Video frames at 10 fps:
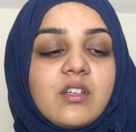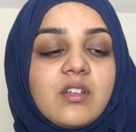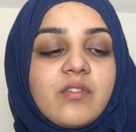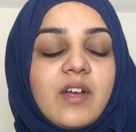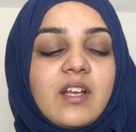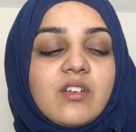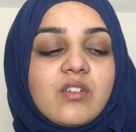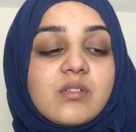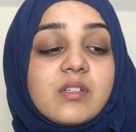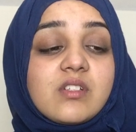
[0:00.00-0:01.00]
if I, you know,
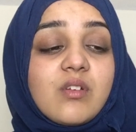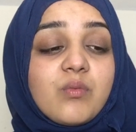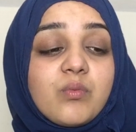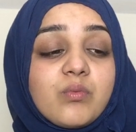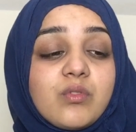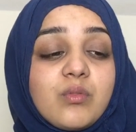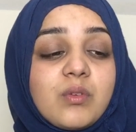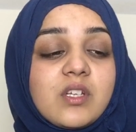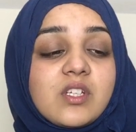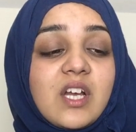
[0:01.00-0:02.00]
sometimes not you
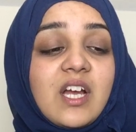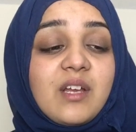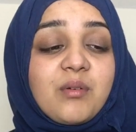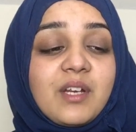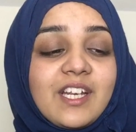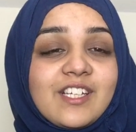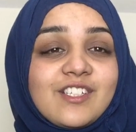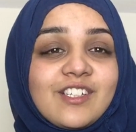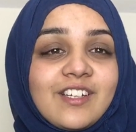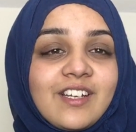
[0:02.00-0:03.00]
wish, I
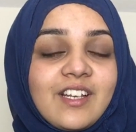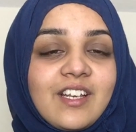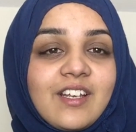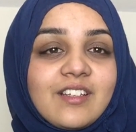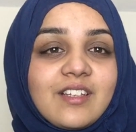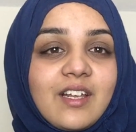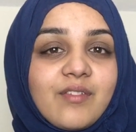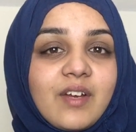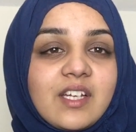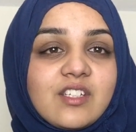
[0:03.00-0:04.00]
wish that
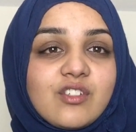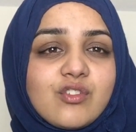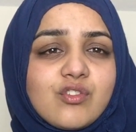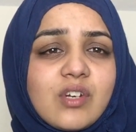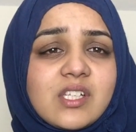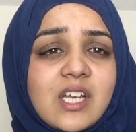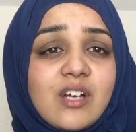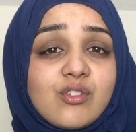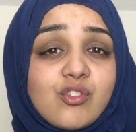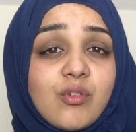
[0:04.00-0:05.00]
if I didn't stress
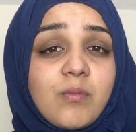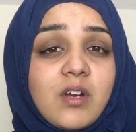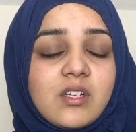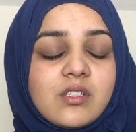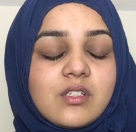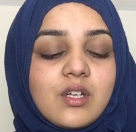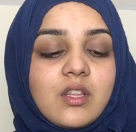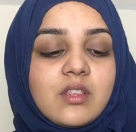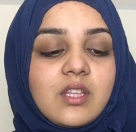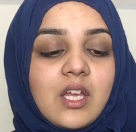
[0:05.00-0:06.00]
out so much,
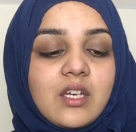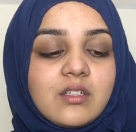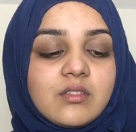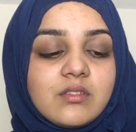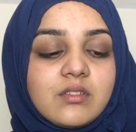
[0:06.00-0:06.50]
then